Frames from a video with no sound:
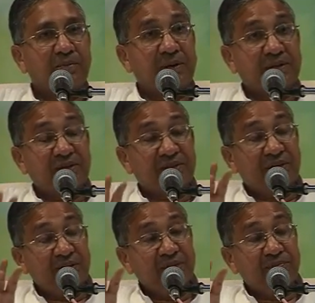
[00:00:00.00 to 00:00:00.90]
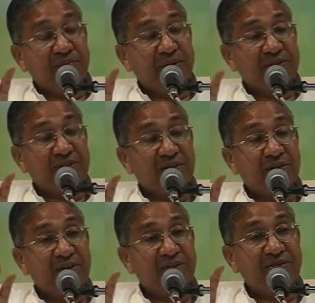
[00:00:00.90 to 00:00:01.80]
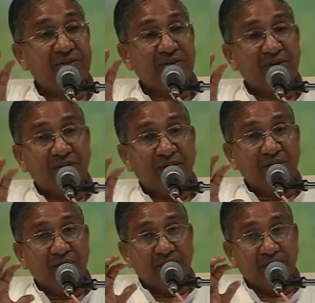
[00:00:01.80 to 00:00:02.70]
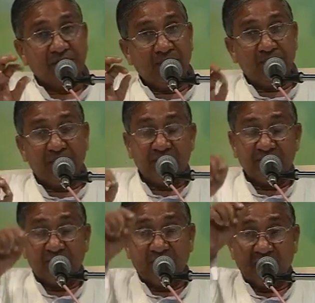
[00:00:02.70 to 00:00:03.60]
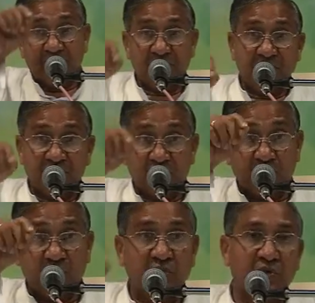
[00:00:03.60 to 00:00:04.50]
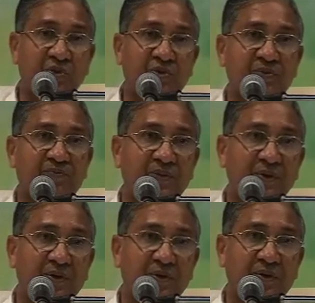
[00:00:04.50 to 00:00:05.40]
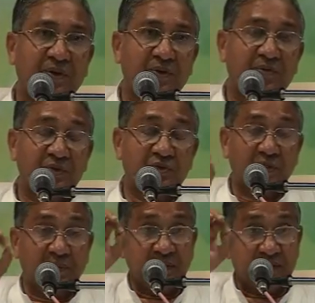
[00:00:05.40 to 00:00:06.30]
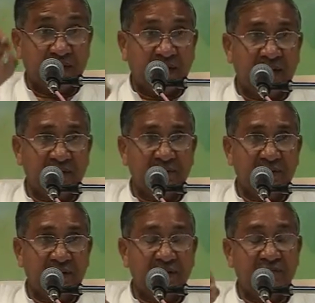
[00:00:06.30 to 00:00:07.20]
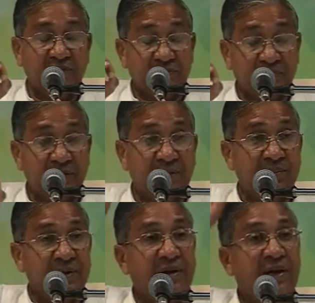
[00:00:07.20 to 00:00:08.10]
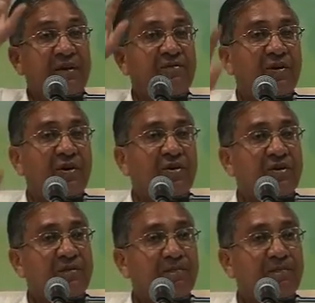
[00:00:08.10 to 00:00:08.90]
But the third impression is impression on the stone which will be carved and which may remain lifelong.